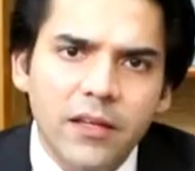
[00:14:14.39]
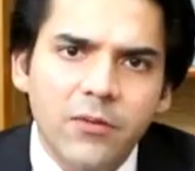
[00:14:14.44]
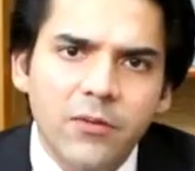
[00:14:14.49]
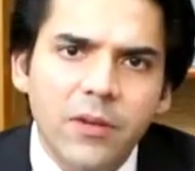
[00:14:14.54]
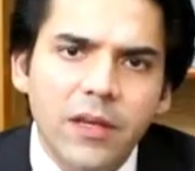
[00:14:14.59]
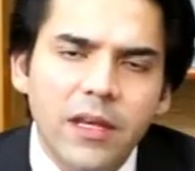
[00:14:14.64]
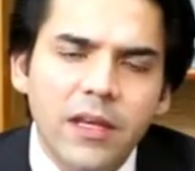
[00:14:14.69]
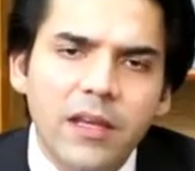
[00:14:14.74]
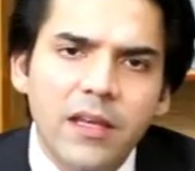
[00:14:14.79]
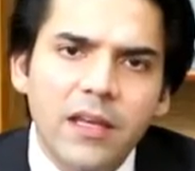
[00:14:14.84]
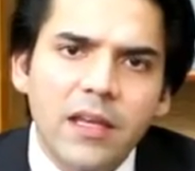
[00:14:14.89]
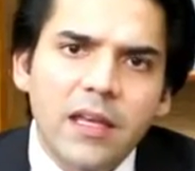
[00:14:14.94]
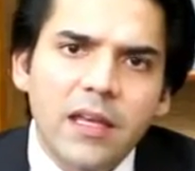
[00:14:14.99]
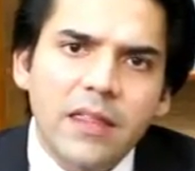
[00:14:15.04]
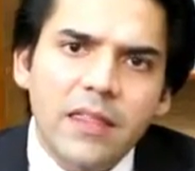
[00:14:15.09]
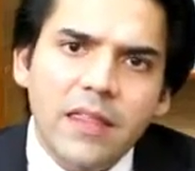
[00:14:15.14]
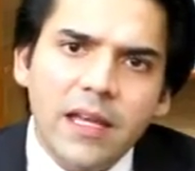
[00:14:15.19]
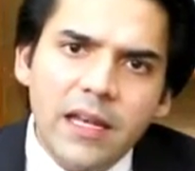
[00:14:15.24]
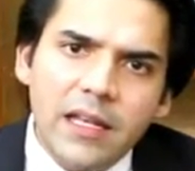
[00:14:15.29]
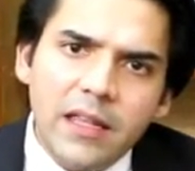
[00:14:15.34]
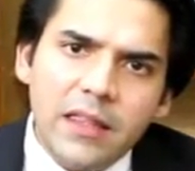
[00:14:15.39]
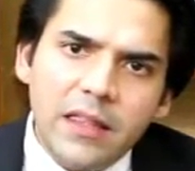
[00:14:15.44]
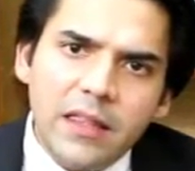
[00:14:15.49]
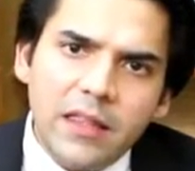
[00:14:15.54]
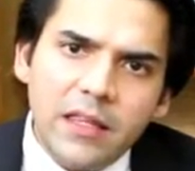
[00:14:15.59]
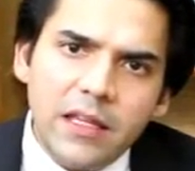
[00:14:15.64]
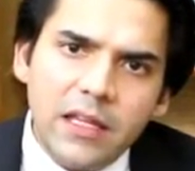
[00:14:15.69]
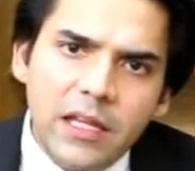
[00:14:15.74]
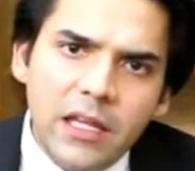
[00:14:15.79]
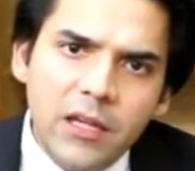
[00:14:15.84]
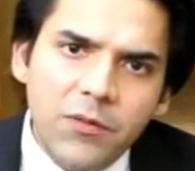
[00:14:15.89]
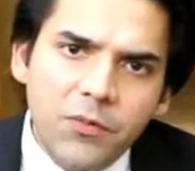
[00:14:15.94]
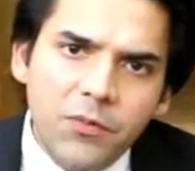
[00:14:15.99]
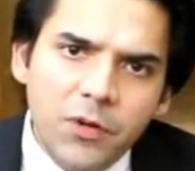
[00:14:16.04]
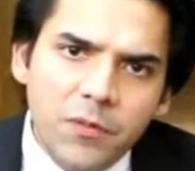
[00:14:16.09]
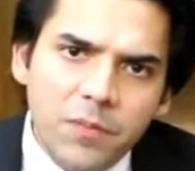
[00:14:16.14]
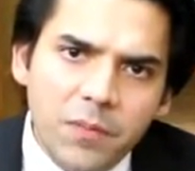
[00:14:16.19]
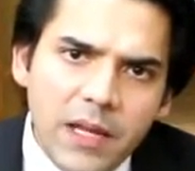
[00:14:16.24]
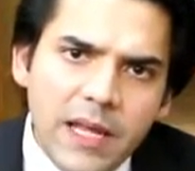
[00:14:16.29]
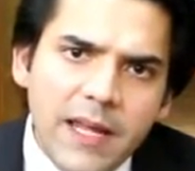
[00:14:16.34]
in a way that he
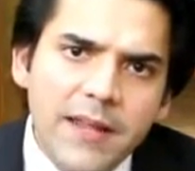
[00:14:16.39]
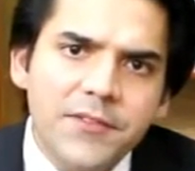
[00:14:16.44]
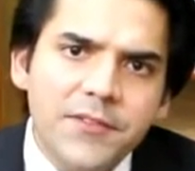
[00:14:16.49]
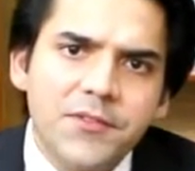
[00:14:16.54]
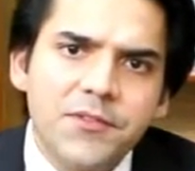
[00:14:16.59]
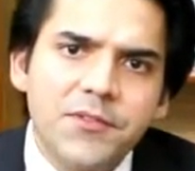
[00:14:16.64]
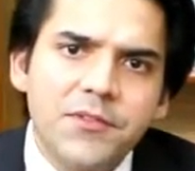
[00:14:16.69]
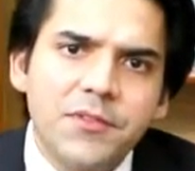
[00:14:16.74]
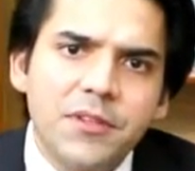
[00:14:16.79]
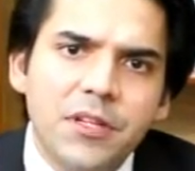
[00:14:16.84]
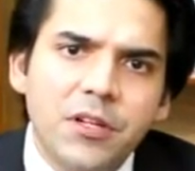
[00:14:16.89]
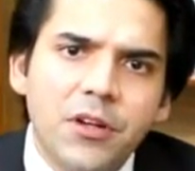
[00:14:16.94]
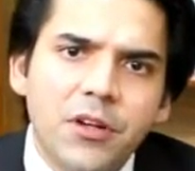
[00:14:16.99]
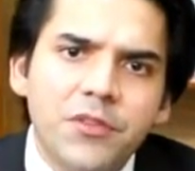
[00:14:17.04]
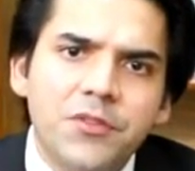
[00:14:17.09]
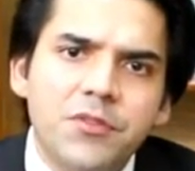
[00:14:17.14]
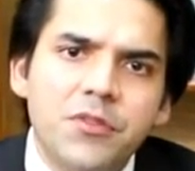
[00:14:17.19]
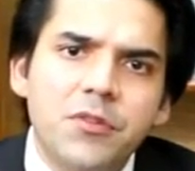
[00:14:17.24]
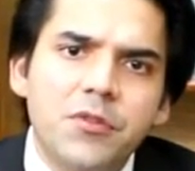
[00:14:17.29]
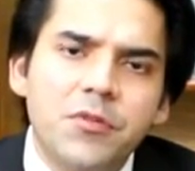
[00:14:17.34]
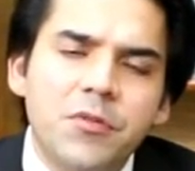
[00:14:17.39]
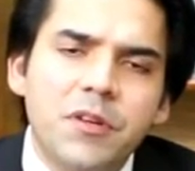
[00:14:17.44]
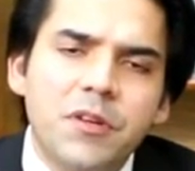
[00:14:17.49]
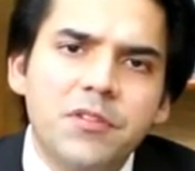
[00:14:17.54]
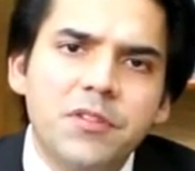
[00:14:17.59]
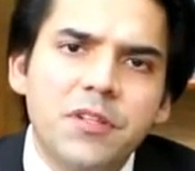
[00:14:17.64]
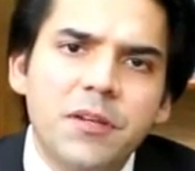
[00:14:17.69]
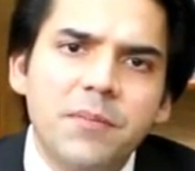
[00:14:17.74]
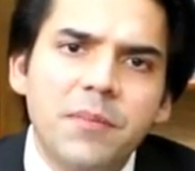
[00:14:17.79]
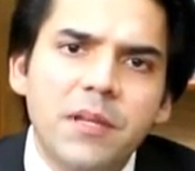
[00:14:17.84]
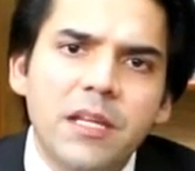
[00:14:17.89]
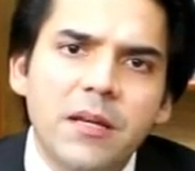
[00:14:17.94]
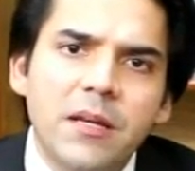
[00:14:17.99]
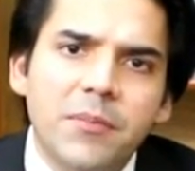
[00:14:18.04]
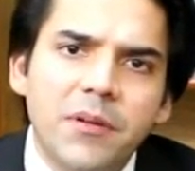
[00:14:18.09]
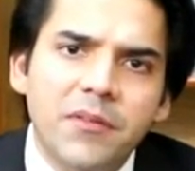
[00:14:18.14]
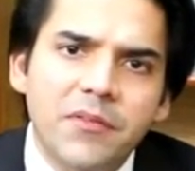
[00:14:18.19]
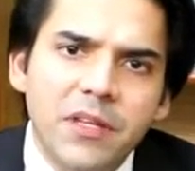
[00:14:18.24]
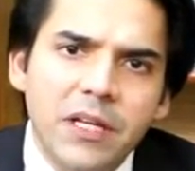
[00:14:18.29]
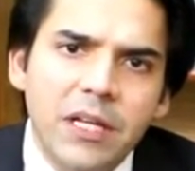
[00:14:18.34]
would place the Constituent
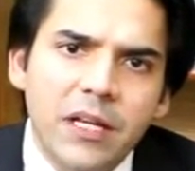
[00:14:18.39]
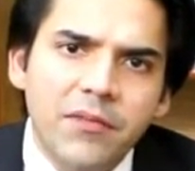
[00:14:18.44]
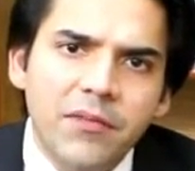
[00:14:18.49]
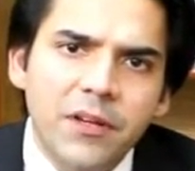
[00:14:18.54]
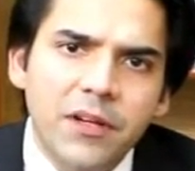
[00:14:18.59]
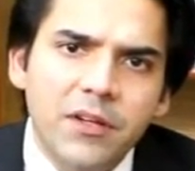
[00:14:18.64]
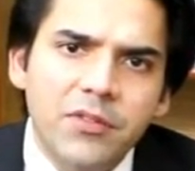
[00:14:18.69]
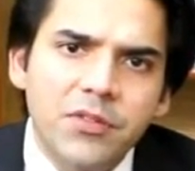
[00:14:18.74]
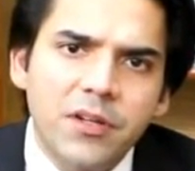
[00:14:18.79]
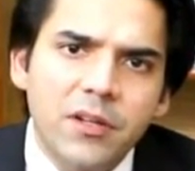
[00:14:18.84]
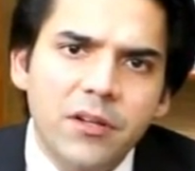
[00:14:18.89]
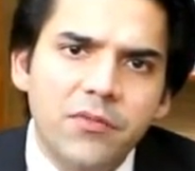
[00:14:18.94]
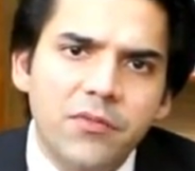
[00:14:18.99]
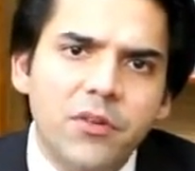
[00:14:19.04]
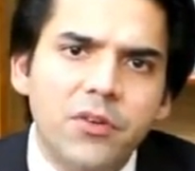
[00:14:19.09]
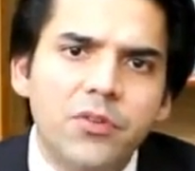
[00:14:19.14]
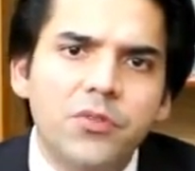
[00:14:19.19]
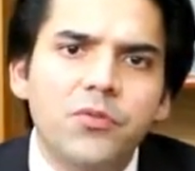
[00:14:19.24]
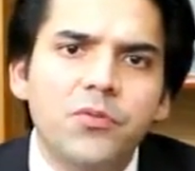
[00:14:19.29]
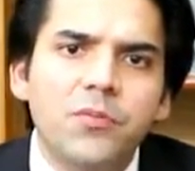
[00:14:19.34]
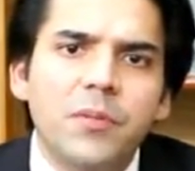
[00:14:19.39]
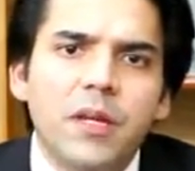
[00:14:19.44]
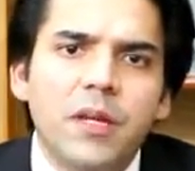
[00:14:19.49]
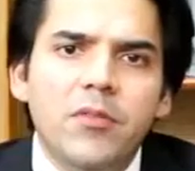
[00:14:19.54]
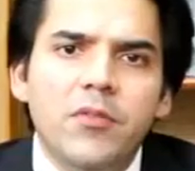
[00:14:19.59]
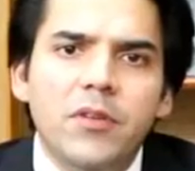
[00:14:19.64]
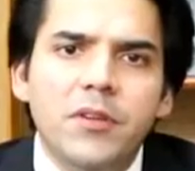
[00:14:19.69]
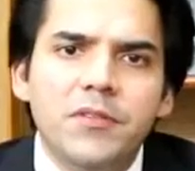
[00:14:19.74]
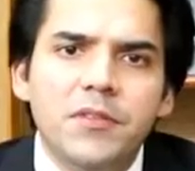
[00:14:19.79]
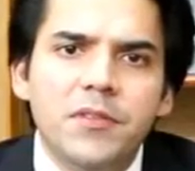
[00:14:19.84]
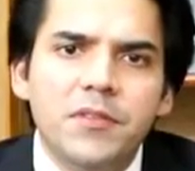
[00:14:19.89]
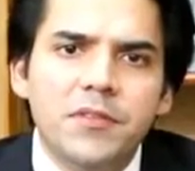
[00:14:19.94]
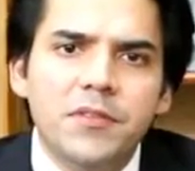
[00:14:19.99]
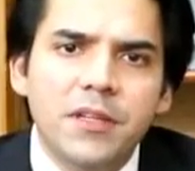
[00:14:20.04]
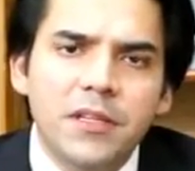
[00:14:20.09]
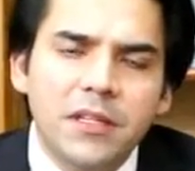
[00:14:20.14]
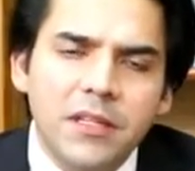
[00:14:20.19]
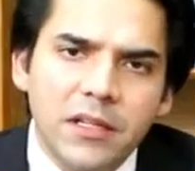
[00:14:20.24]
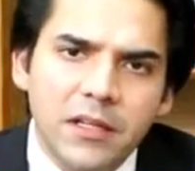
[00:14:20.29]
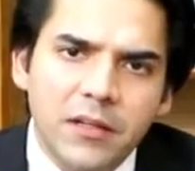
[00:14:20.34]
Assembly above the Governor General for 2 main
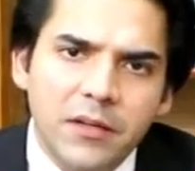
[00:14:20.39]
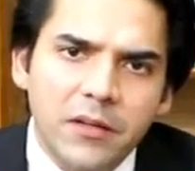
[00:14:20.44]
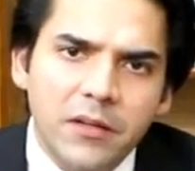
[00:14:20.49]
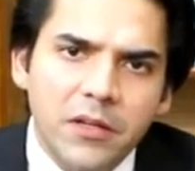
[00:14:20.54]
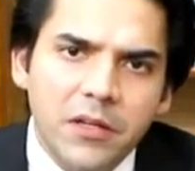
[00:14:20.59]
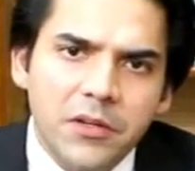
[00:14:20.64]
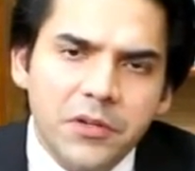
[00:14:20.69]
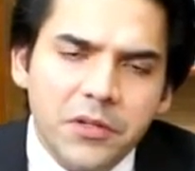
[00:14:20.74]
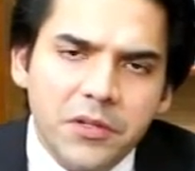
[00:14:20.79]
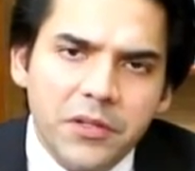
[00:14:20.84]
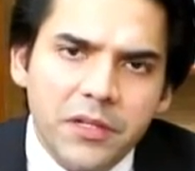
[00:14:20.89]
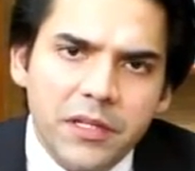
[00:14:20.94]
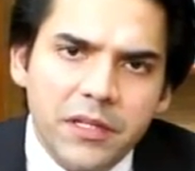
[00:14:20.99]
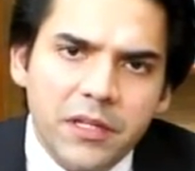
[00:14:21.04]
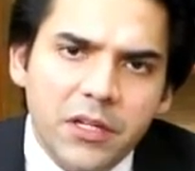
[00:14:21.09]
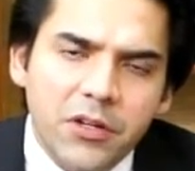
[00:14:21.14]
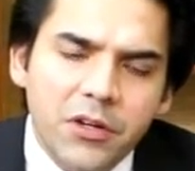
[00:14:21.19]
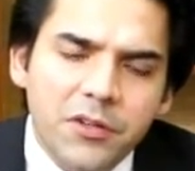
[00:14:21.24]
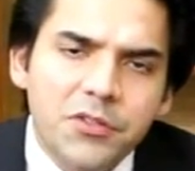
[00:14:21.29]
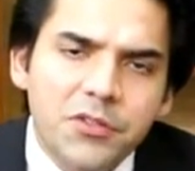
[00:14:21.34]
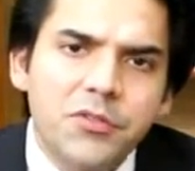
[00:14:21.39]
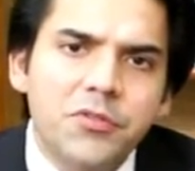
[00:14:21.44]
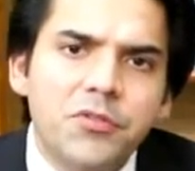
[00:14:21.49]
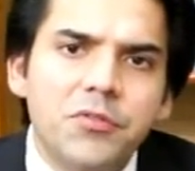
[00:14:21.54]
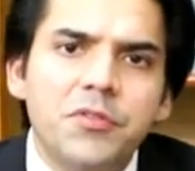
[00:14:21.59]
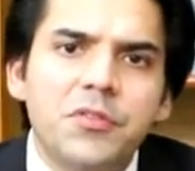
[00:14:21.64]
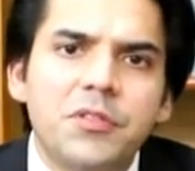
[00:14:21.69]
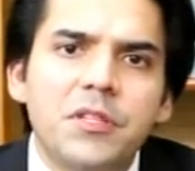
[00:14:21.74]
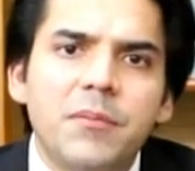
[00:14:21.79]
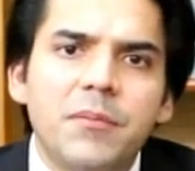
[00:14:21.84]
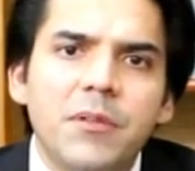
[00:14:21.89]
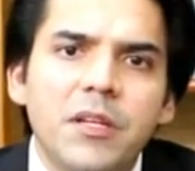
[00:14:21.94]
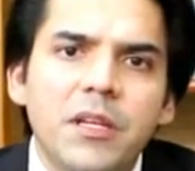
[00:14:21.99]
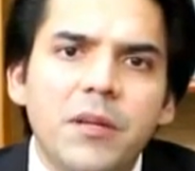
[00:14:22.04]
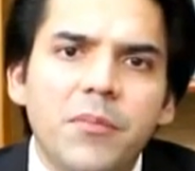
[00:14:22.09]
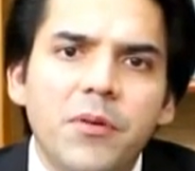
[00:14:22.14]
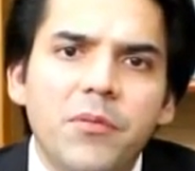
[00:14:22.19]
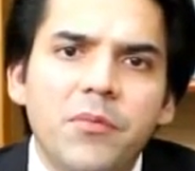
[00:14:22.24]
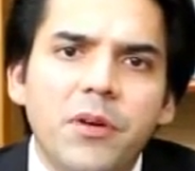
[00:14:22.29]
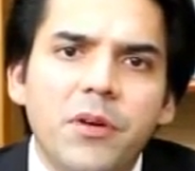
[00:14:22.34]
reasons: that the that the Constituent Assembly,
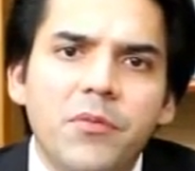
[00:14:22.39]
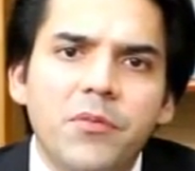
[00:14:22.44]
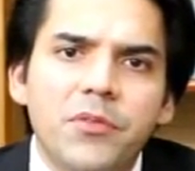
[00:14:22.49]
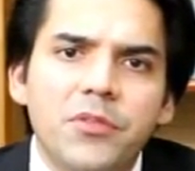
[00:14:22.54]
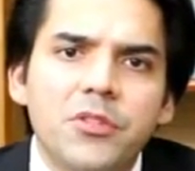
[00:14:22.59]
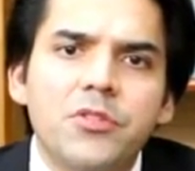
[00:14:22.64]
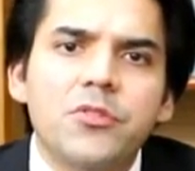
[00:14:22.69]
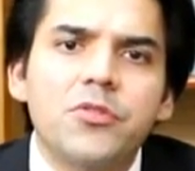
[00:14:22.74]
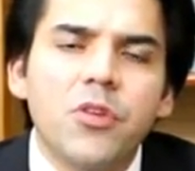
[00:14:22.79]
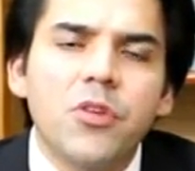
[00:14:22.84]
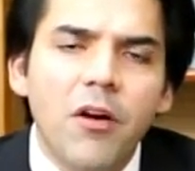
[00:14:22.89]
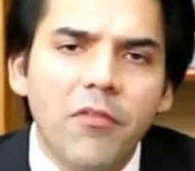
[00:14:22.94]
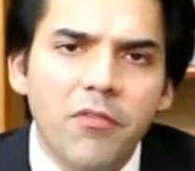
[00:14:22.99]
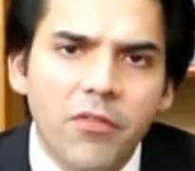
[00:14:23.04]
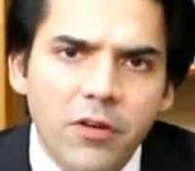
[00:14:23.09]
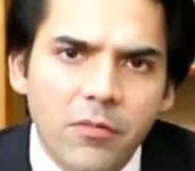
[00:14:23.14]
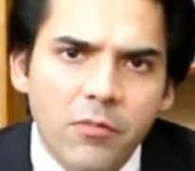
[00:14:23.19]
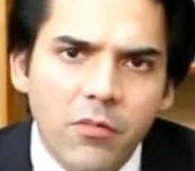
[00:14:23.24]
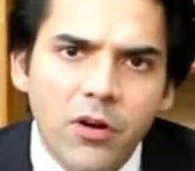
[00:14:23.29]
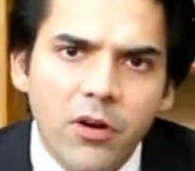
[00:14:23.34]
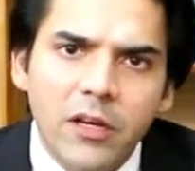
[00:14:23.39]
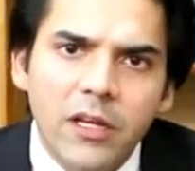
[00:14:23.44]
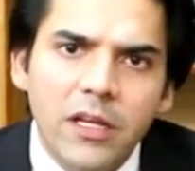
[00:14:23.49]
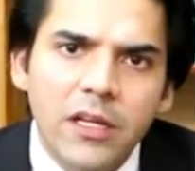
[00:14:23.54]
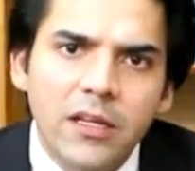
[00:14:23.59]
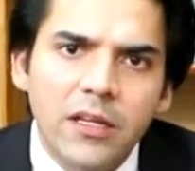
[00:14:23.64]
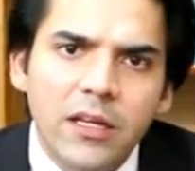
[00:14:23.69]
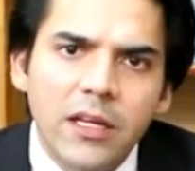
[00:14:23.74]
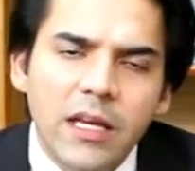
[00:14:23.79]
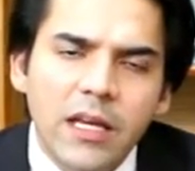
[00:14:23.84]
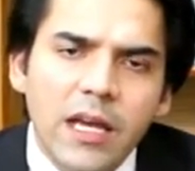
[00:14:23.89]
number one, was a sovereign body,